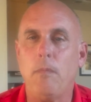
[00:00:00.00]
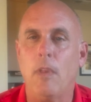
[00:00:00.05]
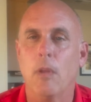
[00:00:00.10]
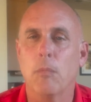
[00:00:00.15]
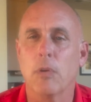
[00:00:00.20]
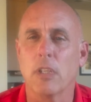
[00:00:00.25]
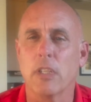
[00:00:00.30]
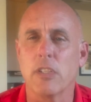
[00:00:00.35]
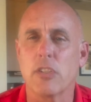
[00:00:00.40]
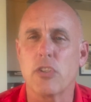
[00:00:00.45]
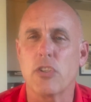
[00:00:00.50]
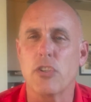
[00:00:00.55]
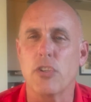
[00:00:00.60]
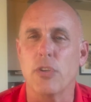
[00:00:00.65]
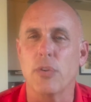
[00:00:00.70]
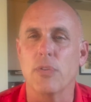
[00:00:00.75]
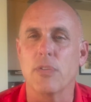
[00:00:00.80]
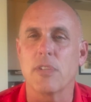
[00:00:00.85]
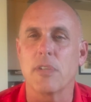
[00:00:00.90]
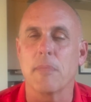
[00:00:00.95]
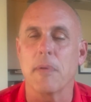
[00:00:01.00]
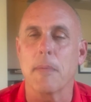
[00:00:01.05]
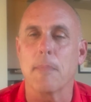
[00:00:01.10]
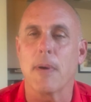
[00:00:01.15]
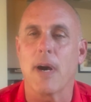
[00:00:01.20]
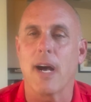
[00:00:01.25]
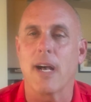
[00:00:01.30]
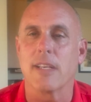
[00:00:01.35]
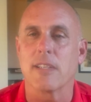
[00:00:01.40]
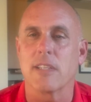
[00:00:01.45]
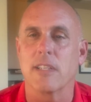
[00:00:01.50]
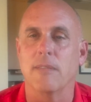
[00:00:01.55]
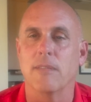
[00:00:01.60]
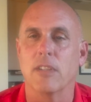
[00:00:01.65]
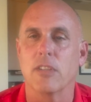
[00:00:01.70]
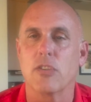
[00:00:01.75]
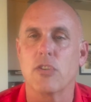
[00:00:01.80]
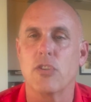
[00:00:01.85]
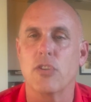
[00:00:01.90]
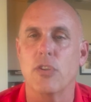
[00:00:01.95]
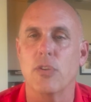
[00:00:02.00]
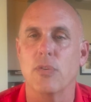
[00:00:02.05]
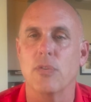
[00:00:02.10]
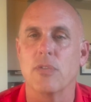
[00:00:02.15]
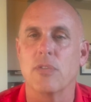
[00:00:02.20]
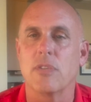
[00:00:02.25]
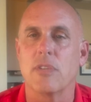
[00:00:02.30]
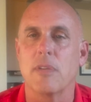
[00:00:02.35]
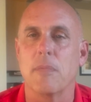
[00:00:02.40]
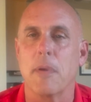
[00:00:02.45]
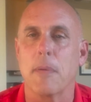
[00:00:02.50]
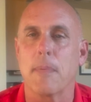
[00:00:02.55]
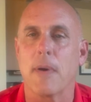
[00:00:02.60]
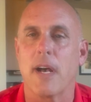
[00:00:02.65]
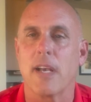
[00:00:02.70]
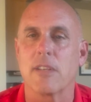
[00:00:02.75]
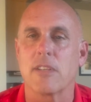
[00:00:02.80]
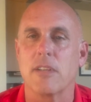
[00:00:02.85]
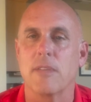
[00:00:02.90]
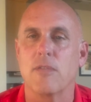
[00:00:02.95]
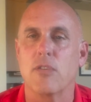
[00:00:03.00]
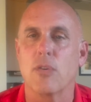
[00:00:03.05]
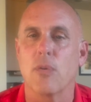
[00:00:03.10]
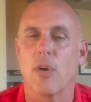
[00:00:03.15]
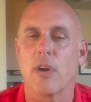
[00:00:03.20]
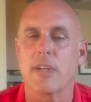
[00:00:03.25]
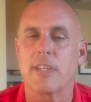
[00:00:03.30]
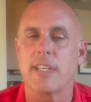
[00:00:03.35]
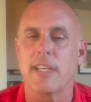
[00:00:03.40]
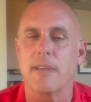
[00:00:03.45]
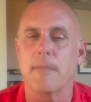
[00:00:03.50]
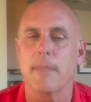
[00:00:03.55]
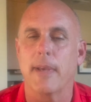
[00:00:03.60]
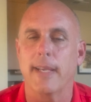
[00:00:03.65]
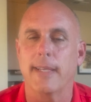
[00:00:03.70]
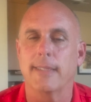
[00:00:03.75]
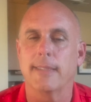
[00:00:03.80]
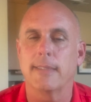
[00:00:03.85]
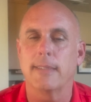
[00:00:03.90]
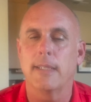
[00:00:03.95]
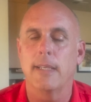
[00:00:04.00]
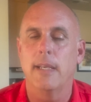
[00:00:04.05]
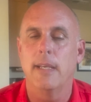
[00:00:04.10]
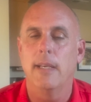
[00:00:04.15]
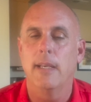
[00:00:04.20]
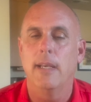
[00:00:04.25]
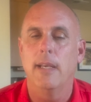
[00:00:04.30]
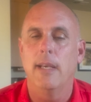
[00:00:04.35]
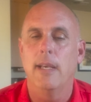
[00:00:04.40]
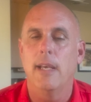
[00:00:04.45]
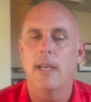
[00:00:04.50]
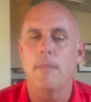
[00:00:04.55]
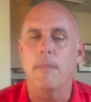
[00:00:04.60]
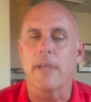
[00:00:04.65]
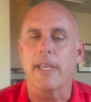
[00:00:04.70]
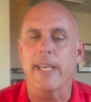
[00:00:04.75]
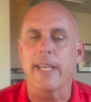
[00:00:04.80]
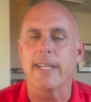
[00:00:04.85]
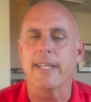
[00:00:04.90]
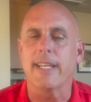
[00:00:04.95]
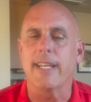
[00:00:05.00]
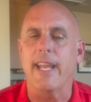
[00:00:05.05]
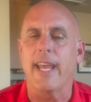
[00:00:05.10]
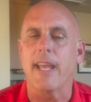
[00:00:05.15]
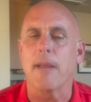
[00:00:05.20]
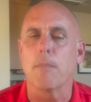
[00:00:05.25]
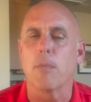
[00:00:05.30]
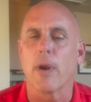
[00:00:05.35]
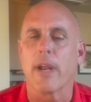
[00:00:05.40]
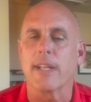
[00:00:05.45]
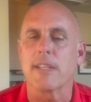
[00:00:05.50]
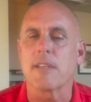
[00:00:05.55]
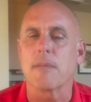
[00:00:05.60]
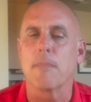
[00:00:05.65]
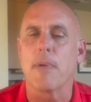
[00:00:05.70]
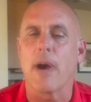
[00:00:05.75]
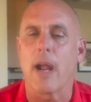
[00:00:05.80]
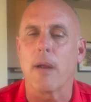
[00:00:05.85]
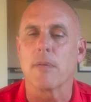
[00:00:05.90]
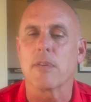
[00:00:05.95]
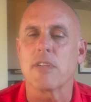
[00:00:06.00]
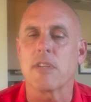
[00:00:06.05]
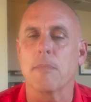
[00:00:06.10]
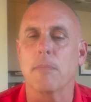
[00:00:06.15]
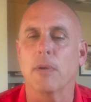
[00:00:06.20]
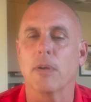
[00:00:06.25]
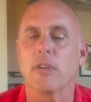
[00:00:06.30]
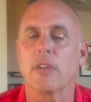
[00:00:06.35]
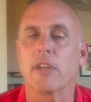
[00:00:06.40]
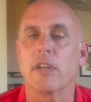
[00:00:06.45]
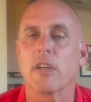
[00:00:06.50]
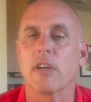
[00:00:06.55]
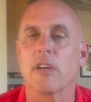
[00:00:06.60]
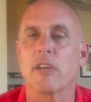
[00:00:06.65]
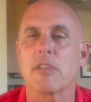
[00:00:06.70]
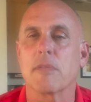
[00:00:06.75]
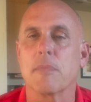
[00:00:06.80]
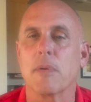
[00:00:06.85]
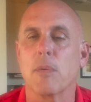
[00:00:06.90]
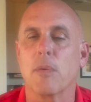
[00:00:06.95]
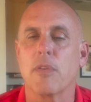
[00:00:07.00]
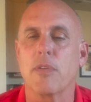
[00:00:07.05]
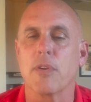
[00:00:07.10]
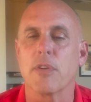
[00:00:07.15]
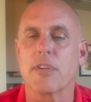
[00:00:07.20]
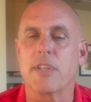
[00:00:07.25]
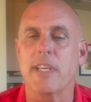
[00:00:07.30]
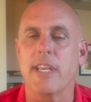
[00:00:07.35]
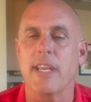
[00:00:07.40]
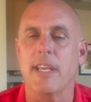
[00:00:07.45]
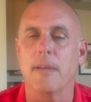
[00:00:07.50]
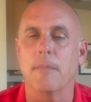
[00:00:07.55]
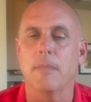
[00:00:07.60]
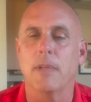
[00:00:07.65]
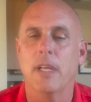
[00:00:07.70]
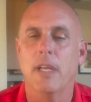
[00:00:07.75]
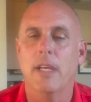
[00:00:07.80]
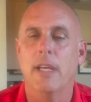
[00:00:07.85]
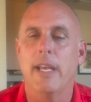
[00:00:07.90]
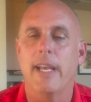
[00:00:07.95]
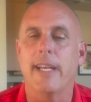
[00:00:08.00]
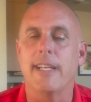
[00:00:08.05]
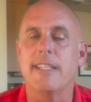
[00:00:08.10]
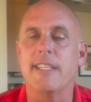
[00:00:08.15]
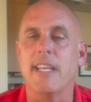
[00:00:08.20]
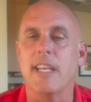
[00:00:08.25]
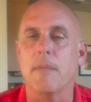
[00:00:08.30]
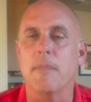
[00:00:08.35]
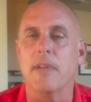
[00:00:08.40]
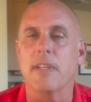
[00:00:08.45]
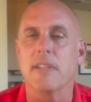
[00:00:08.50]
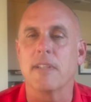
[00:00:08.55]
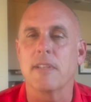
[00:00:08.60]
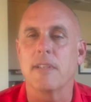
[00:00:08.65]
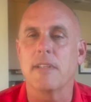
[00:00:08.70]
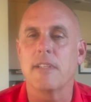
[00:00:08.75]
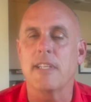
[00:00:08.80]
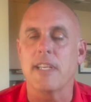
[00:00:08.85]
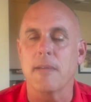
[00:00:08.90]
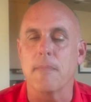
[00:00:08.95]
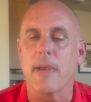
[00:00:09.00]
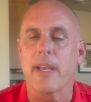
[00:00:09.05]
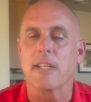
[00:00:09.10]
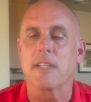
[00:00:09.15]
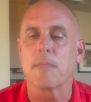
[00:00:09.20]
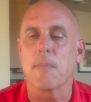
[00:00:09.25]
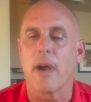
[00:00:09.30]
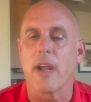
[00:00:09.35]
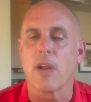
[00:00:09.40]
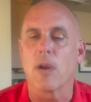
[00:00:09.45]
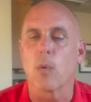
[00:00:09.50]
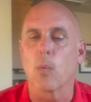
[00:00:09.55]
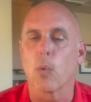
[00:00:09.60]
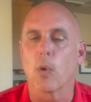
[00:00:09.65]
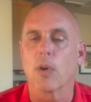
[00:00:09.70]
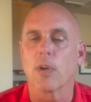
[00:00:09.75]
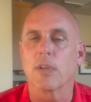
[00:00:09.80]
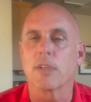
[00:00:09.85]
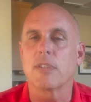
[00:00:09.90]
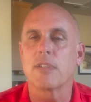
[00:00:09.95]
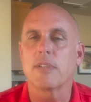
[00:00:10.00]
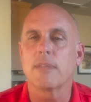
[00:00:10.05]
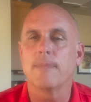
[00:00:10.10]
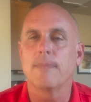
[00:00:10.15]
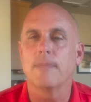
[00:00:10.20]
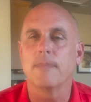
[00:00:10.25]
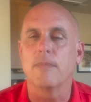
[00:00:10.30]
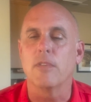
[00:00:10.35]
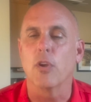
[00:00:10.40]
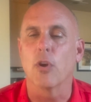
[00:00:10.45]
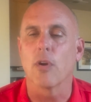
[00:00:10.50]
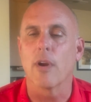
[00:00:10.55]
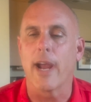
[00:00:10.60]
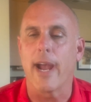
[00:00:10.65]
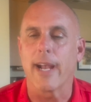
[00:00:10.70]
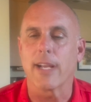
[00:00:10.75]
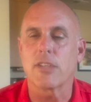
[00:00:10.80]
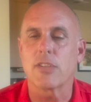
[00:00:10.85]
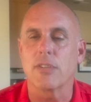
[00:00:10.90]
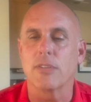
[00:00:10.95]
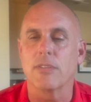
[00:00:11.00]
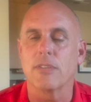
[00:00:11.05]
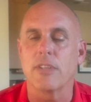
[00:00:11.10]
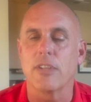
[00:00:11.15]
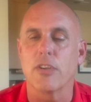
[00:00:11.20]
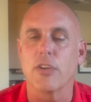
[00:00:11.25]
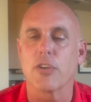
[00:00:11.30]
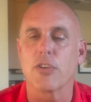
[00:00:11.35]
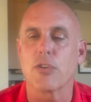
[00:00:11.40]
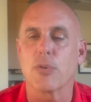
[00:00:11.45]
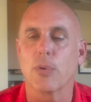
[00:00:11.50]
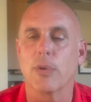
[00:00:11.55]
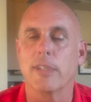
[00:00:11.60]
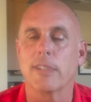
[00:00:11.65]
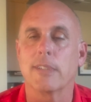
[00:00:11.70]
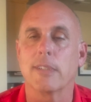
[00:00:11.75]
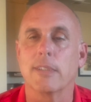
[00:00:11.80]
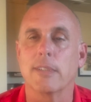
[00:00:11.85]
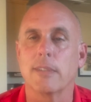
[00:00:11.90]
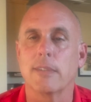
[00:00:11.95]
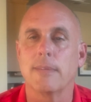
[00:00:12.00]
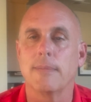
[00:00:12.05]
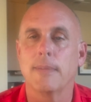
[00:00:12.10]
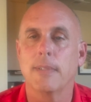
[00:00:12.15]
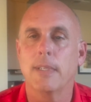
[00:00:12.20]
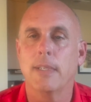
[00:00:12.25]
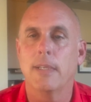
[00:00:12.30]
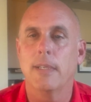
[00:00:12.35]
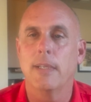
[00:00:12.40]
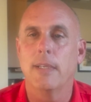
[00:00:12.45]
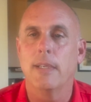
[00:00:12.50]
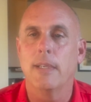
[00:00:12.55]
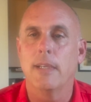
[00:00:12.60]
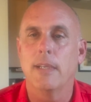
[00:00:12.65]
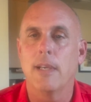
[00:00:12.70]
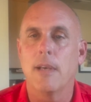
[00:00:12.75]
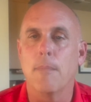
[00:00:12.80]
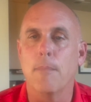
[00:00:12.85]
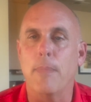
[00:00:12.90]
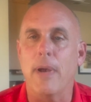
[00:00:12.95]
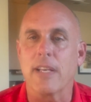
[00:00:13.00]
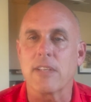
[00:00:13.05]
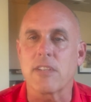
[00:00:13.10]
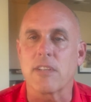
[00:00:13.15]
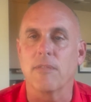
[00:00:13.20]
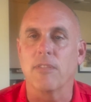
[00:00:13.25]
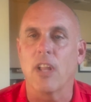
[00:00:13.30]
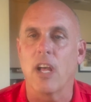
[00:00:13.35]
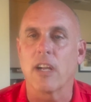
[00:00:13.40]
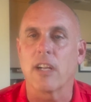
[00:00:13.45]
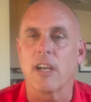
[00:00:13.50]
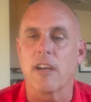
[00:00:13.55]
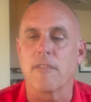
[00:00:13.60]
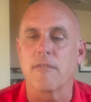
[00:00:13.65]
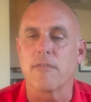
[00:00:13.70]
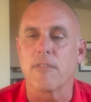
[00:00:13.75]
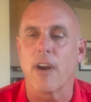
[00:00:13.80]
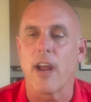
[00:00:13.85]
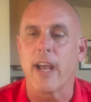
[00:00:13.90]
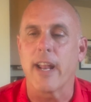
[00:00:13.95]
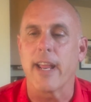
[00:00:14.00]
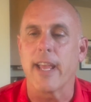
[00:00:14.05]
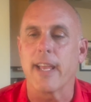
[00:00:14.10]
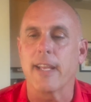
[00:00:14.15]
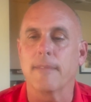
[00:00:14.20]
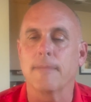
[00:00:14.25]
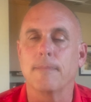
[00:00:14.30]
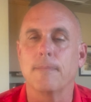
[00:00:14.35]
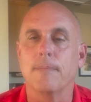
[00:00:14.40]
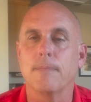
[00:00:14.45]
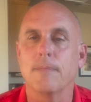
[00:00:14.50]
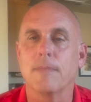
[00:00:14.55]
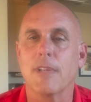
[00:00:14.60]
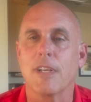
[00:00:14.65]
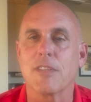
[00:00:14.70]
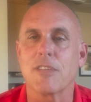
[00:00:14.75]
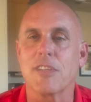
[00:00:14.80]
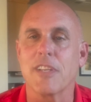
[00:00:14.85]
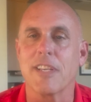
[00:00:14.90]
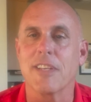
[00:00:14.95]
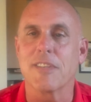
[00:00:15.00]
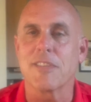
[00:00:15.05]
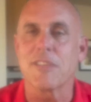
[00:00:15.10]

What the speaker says: But let's choose to be positive. Let's choose to be positive to our teammates. Begin today, Branson Pirates, to build encouragement with your team and teammates by your words, your actions, and your choices. Best of luck on Friday. I'll see you